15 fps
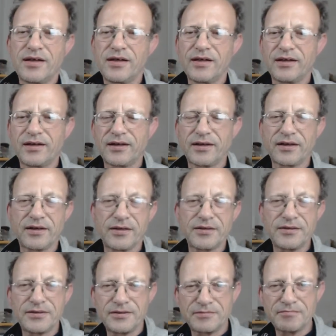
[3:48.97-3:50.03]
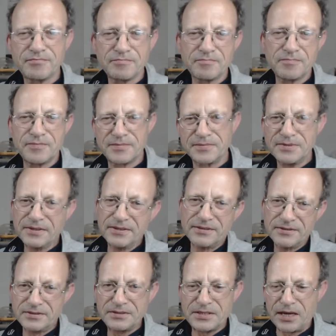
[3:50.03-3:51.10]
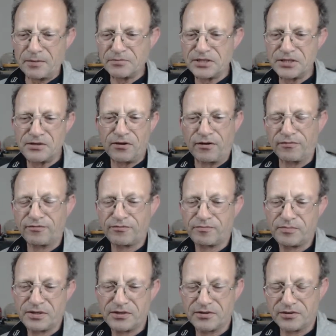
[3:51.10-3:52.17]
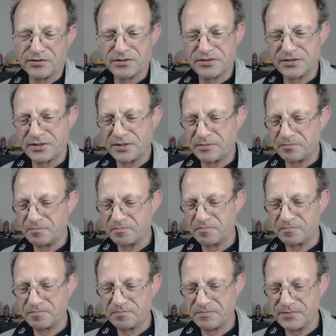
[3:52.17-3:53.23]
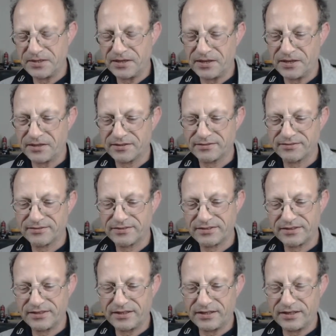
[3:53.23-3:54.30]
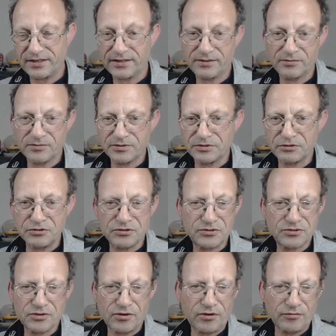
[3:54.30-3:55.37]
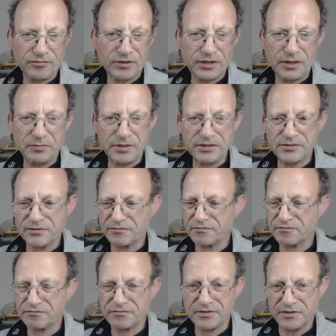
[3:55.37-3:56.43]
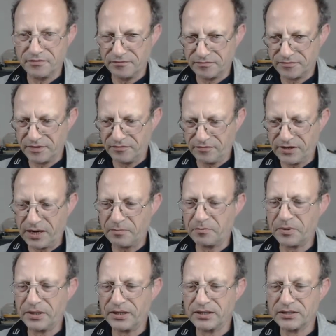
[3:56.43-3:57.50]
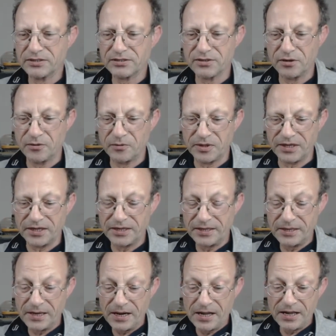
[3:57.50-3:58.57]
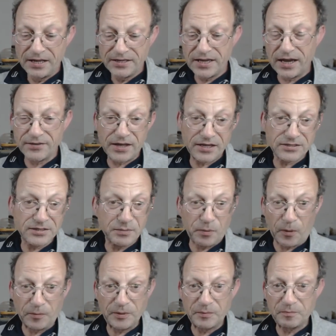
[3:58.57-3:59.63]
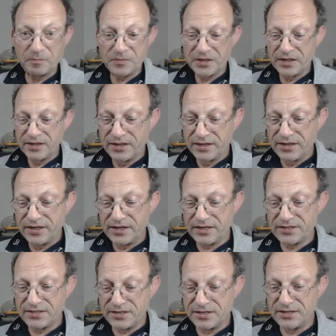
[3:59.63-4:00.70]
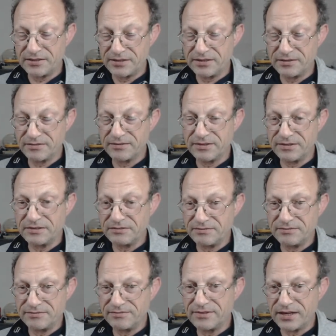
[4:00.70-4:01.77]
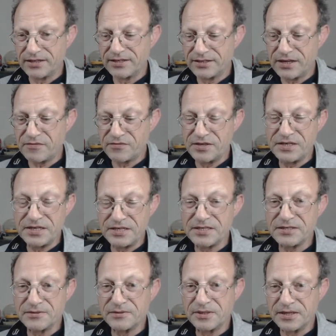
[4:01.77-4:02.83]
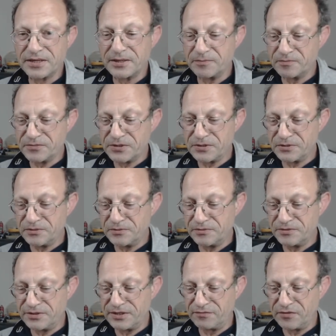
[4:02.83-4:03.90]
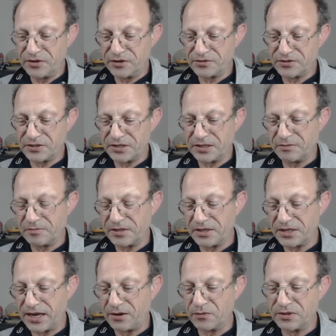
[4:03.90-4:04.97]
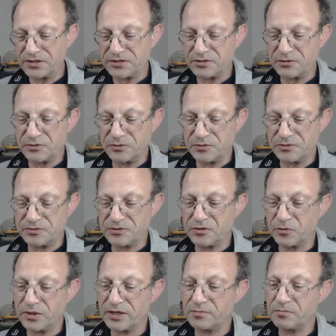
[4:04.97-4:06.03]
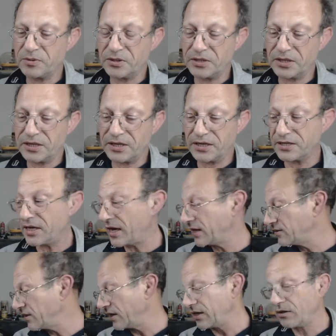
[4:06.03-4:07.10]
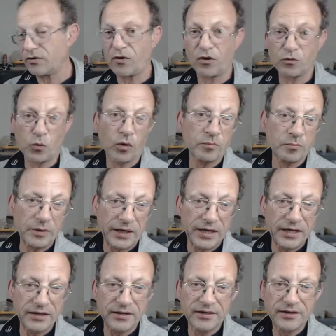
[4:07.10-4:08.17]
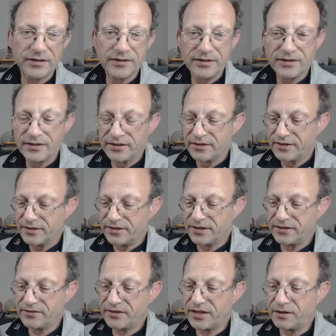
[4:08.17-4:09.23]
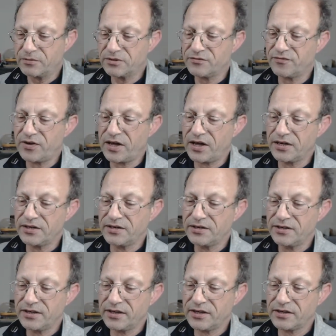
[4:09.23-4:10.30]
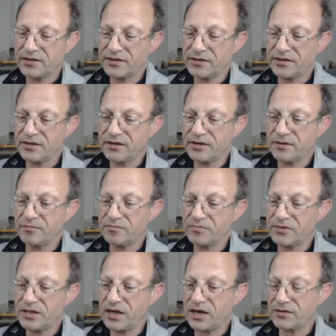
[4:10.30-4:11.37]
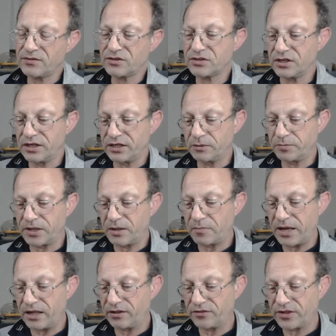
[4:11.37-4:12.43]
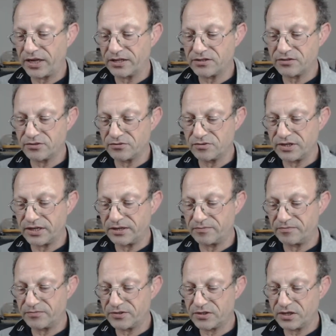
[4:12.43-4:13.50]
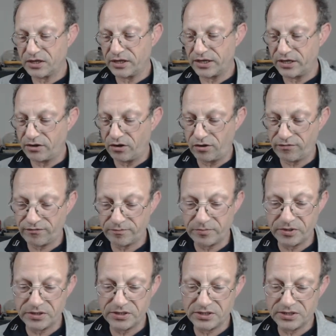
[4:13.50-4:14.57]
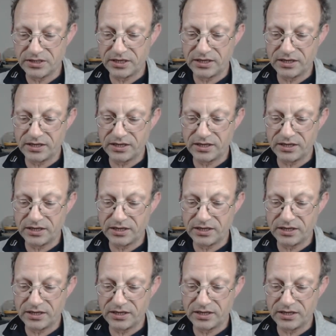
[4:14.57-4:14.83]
I tapped it off because yeah, I was just on the limit of clamping. So yeah, that's the problem. Yeah, you definitely need to devote an hour to it, but yeah, I did it on one blade and that was fine, and yeah, there's a little bit of metal there to clean off, but